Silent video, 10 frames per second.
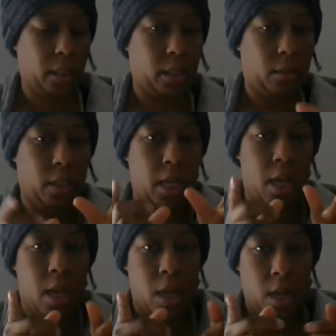Literally,
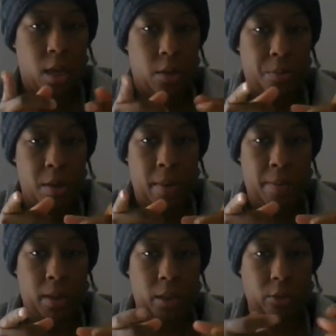me and my
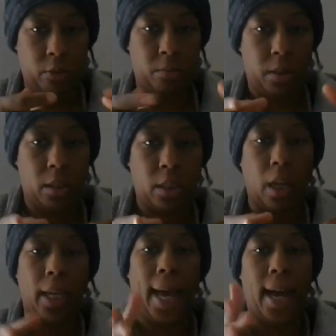brother's room
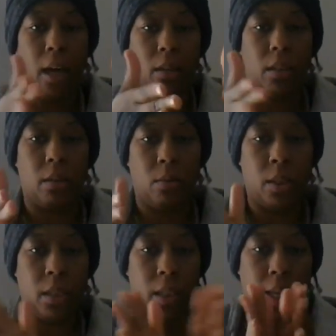stuck out. So it
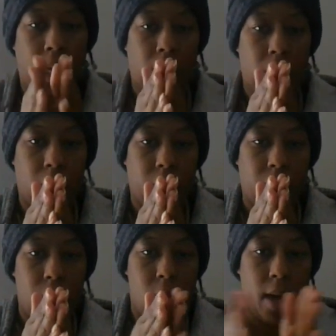wasn't like
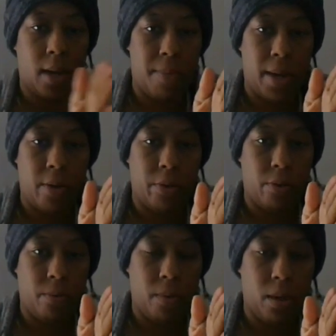you had a
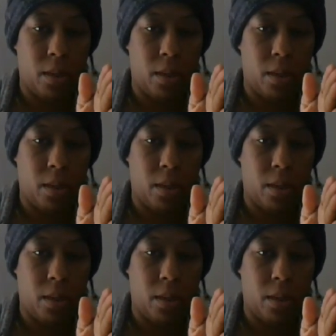bedroom.